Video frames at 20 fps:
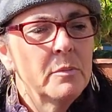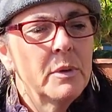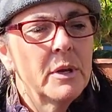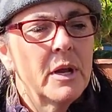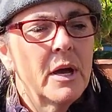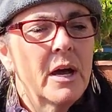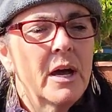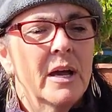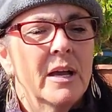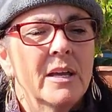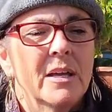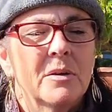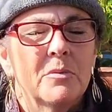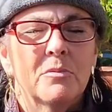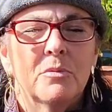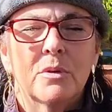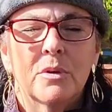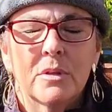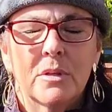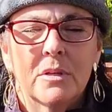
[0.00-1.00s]
But I
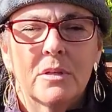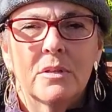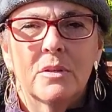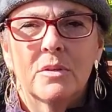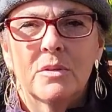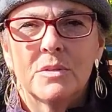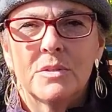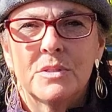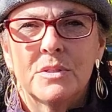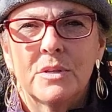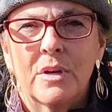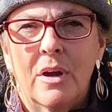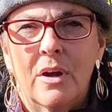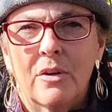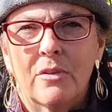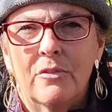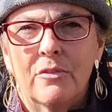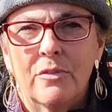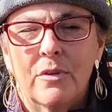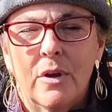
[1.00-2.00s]
am really close to
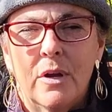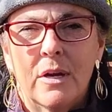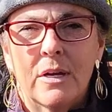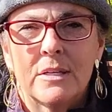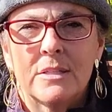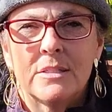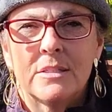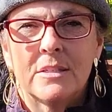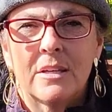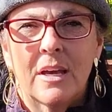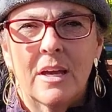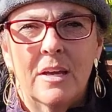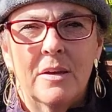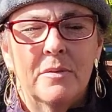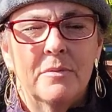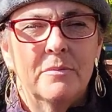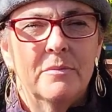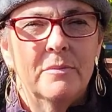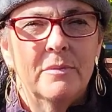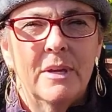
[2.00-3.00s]
hard frost. I
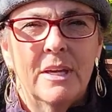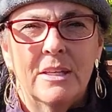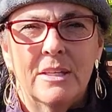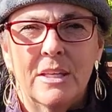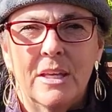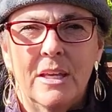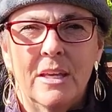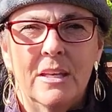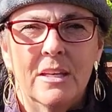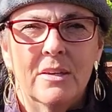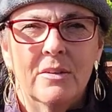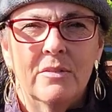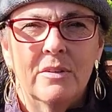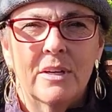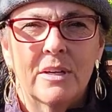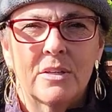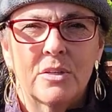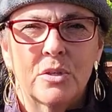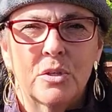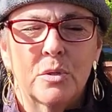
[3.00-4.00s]
am at the end of
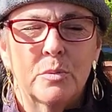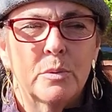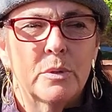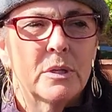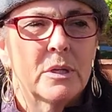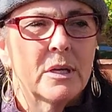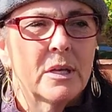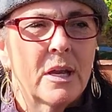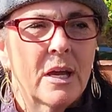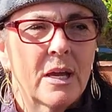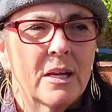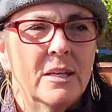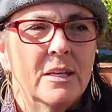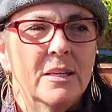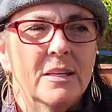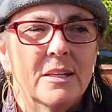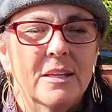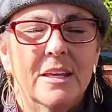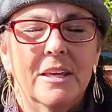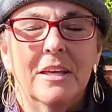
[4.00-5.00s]
October and I
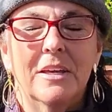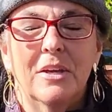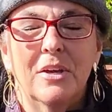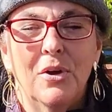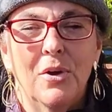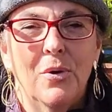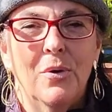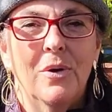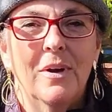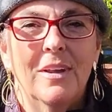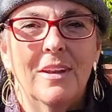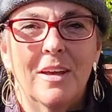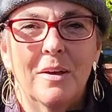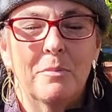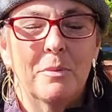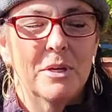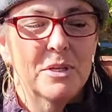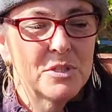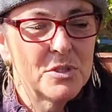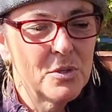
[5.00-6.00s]
need to get going
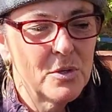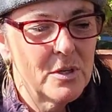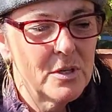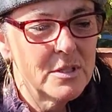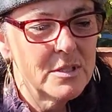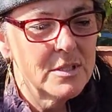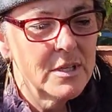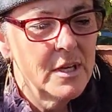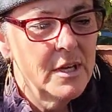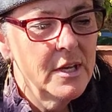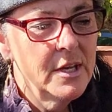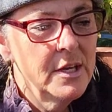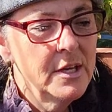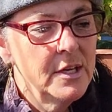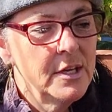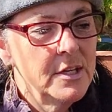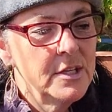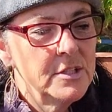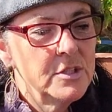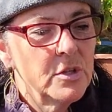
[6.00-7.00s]
on my chores.
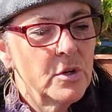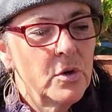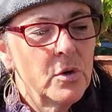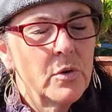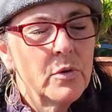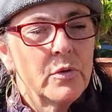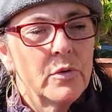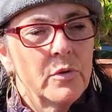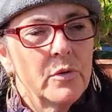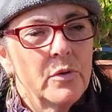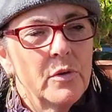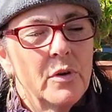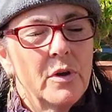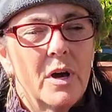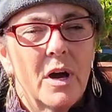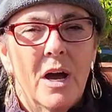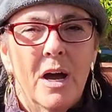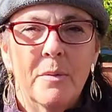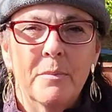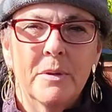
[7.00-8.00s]
So
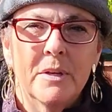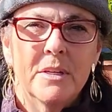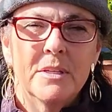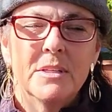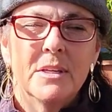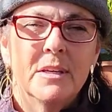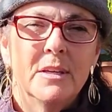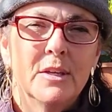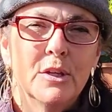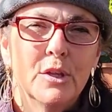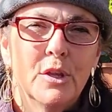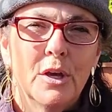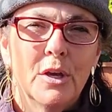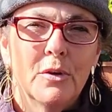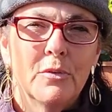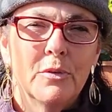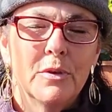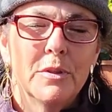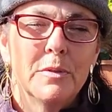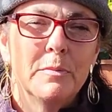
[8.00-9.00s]
I'm going to take you
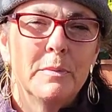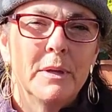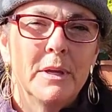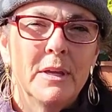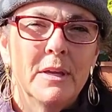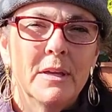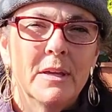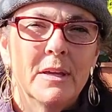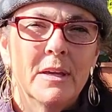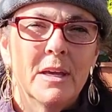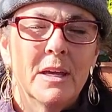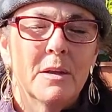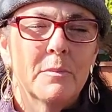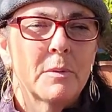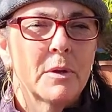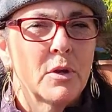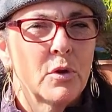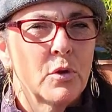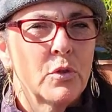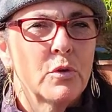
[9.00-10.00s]
along with me and
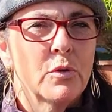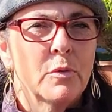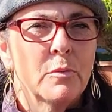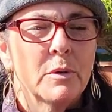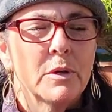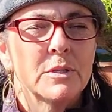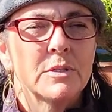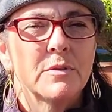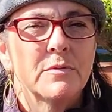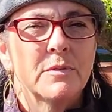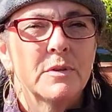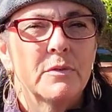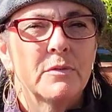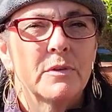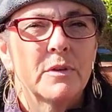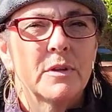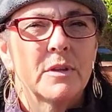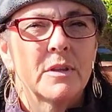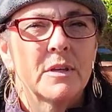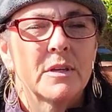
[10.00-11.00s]
I'm going to go through a bunch of
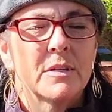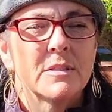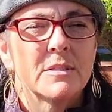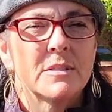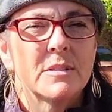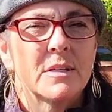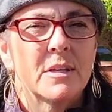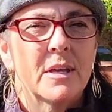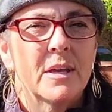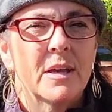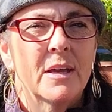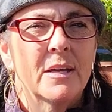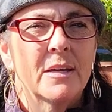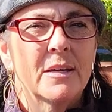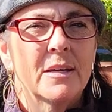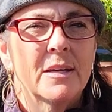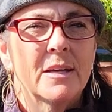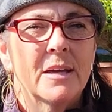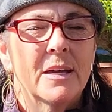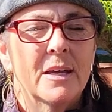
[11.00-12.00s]
different things
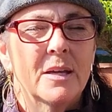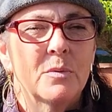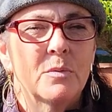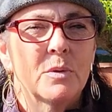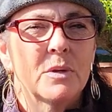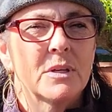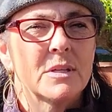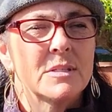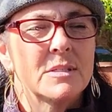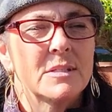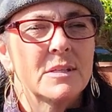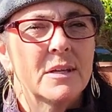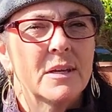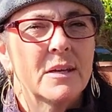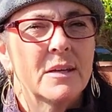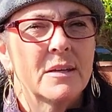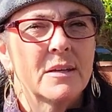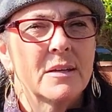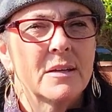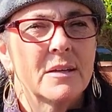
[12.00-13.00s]
today. And we're going to
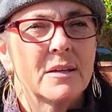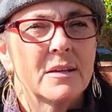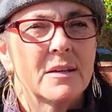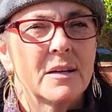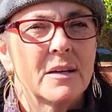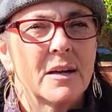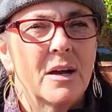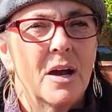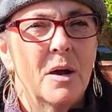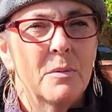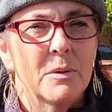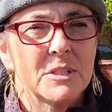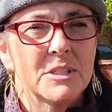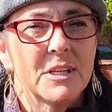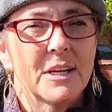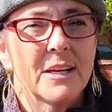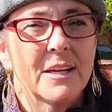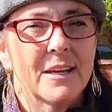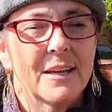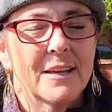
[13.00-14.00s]
see how
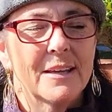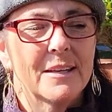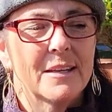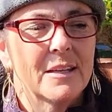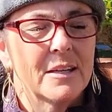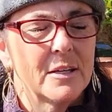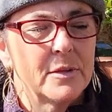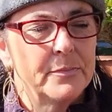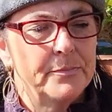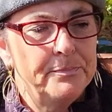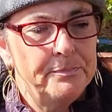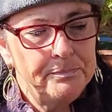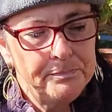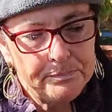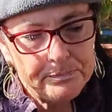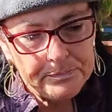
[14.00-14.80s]
much I can get done.